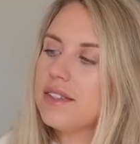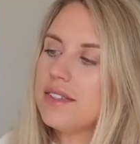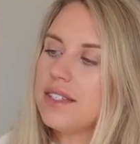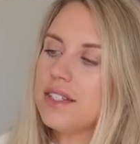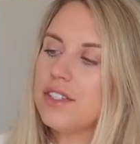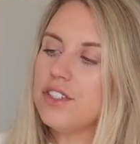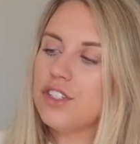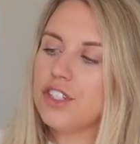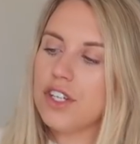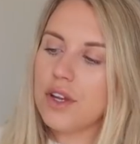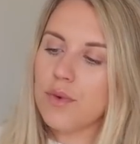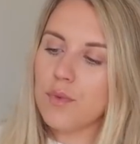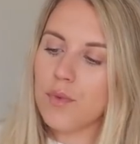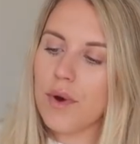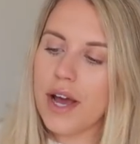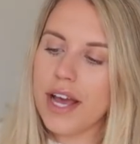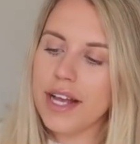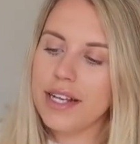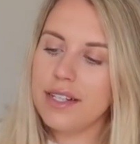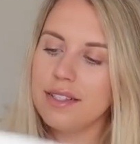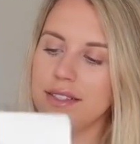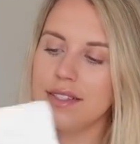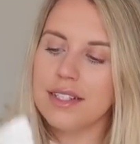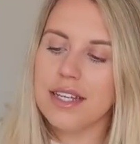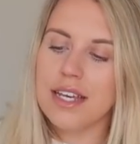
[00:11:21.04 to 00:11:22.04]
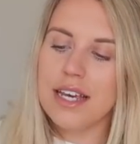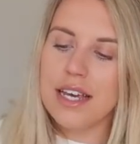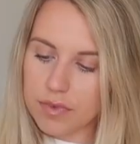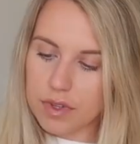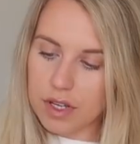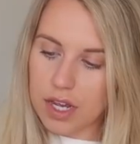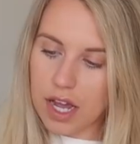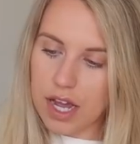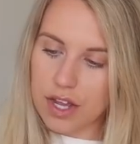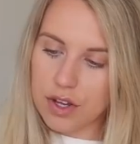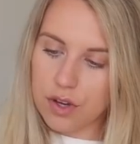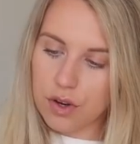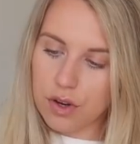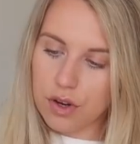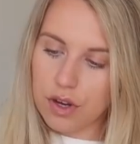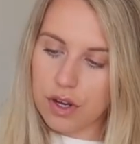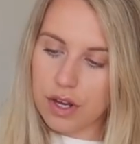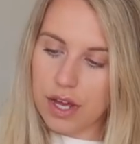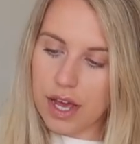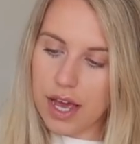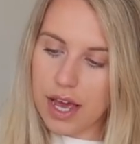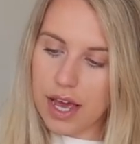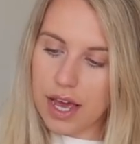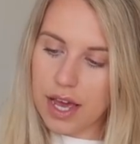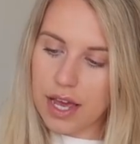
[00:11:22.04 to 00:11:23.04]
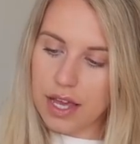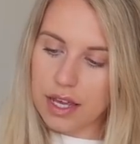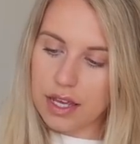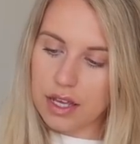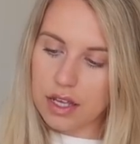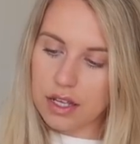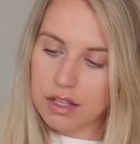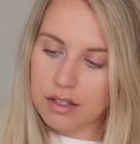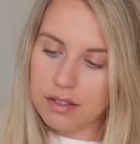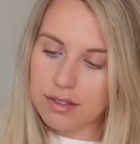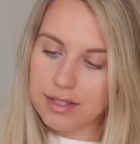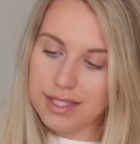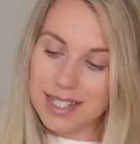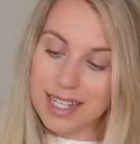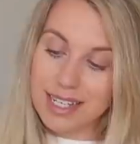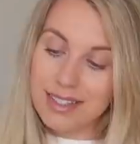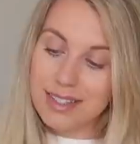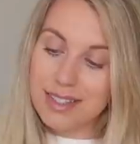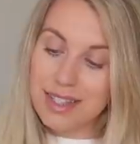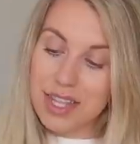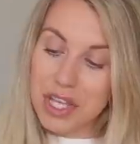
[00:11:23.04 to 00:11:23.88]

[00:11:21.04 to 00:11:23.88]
a cinch-in waist. I got a size